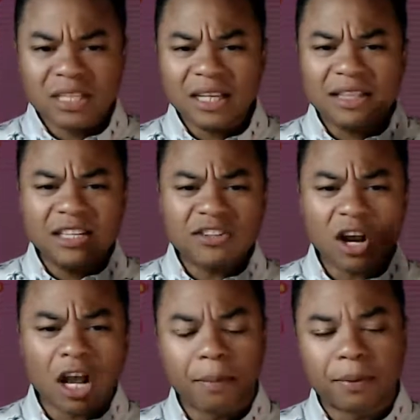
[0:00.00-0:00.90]
These are
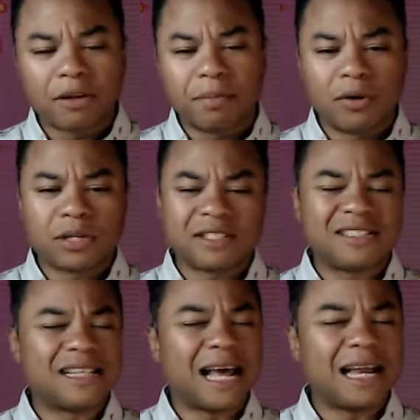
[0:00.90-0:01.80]
a couple of
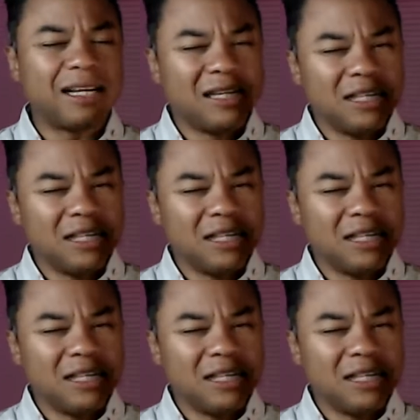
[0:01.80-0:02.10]
bonuses that